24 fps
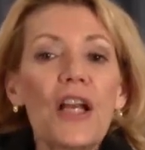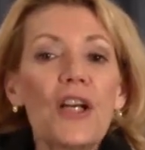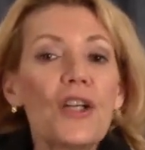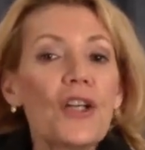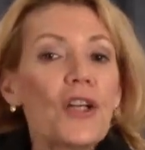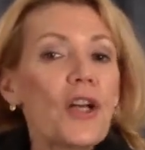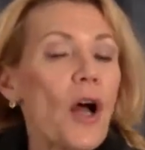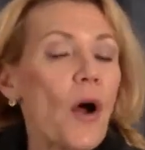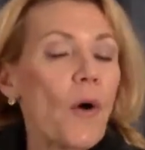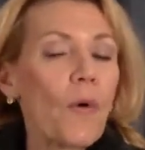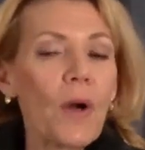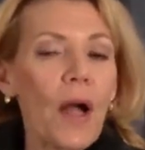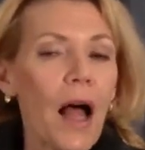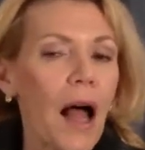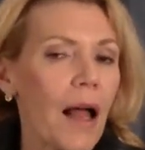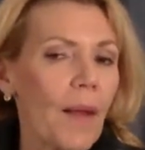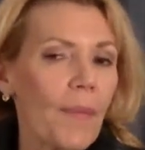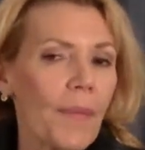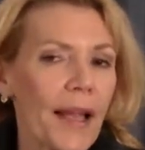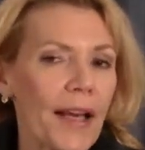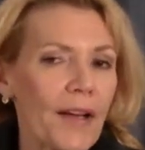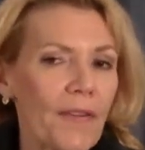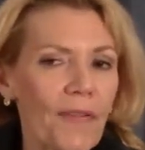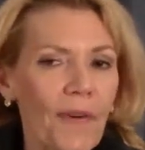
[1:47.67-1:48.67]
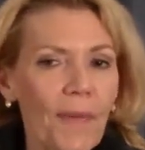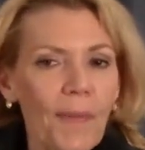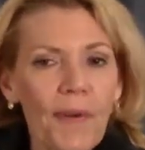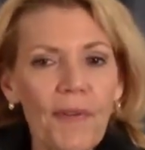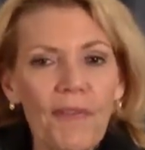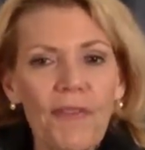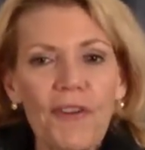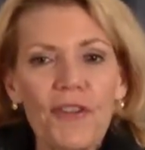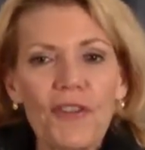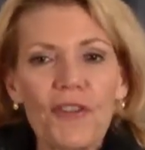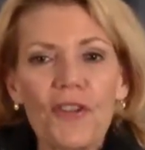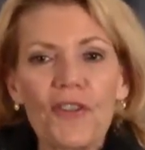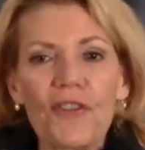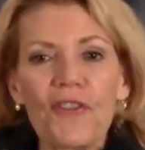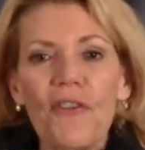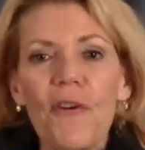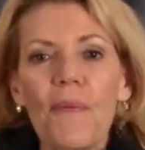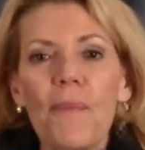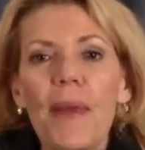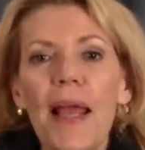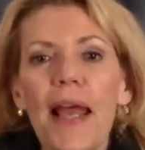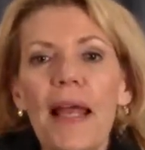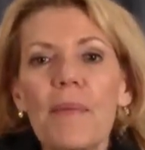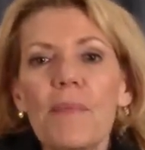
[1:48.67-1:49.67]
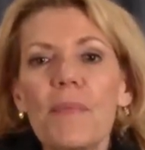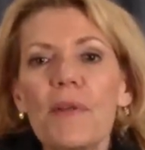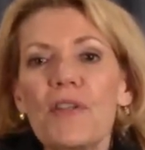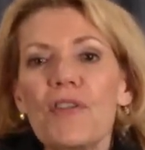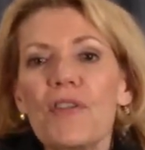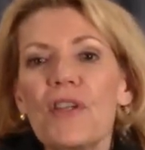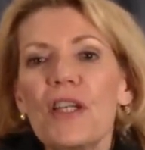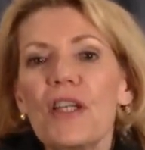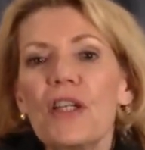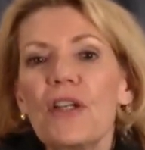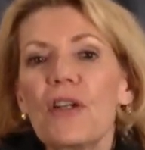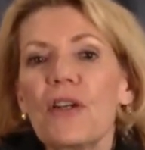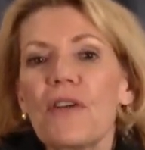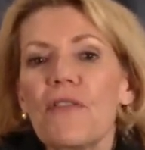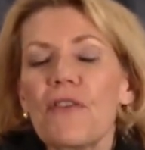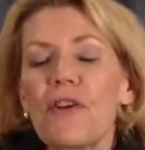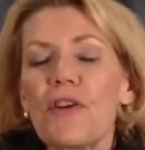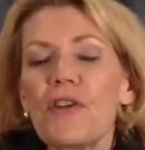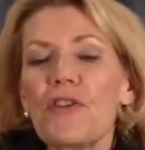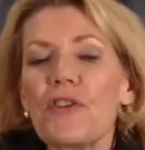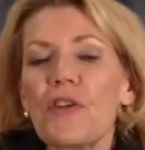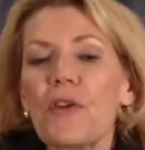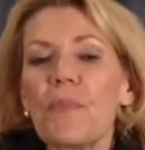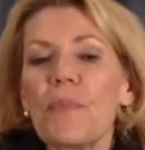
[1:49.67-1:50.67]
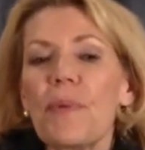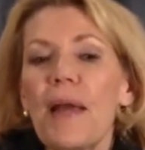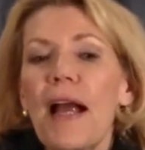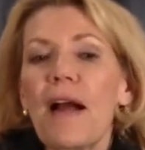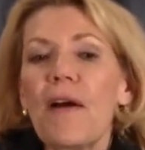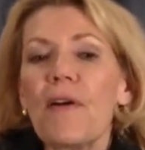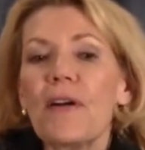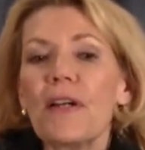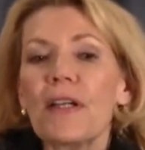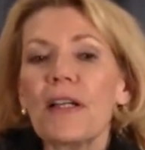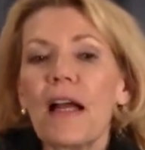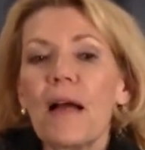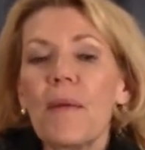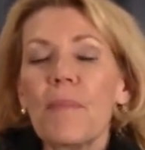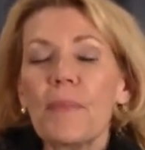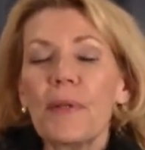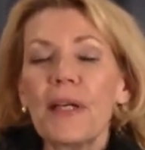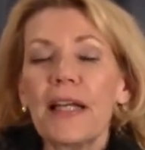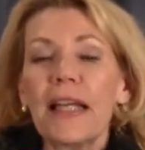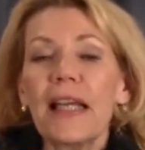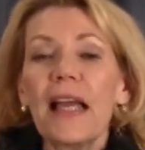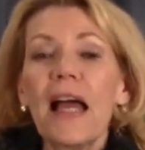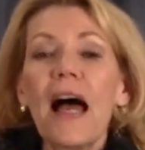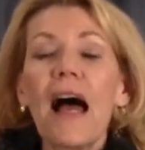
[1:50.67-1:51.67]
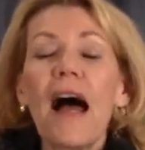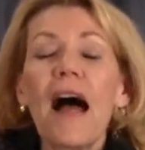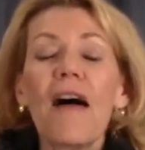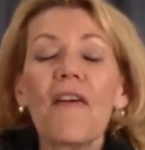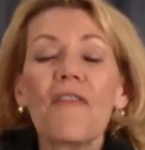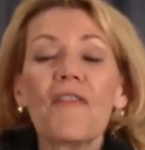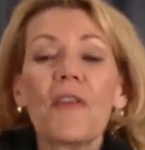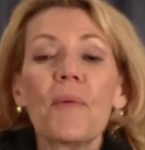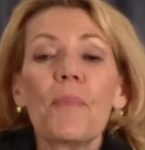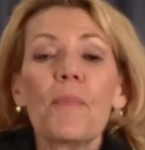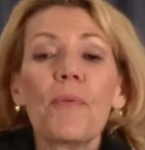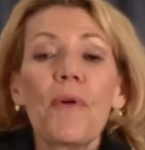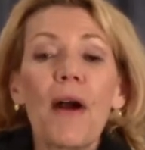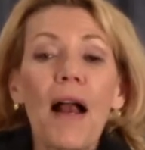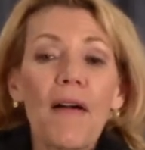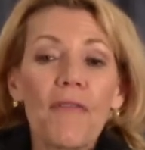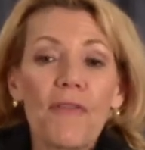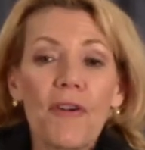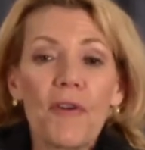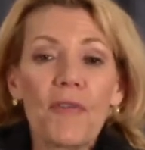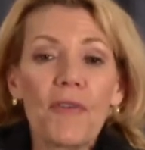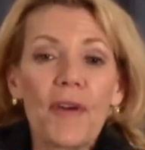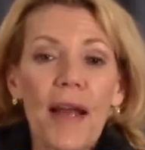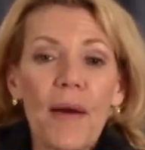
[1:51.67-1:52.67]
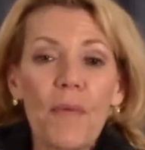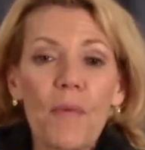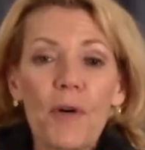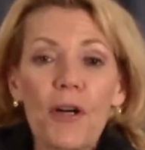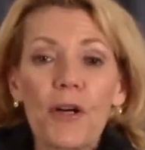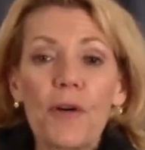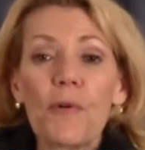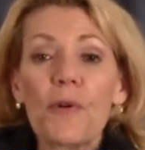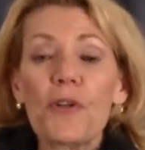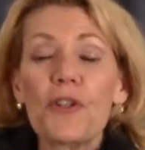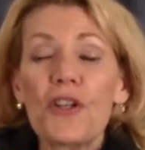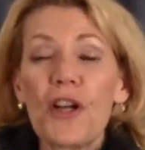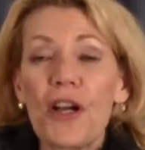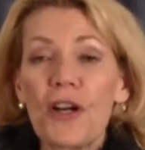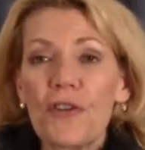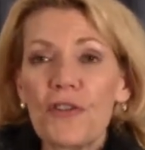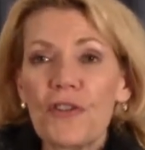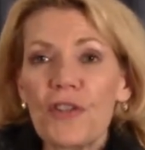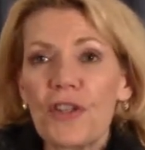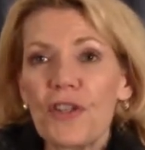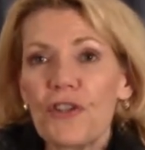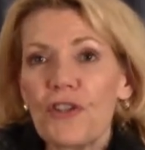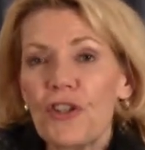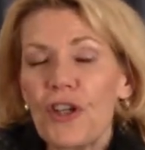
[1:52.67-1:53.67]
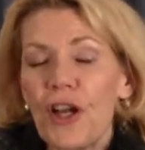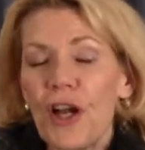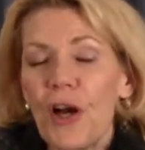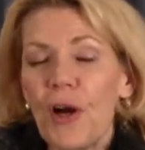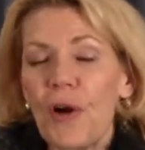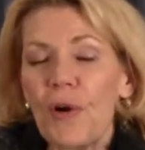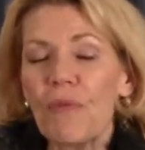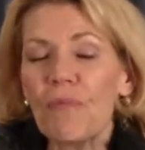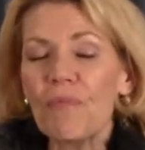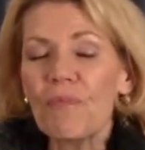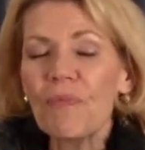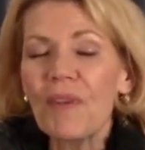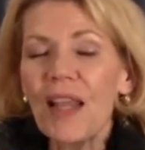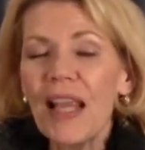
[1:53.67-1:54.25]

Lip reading: No comment from officials from NBC Universal, parent company of the Bravo network, which airs the show.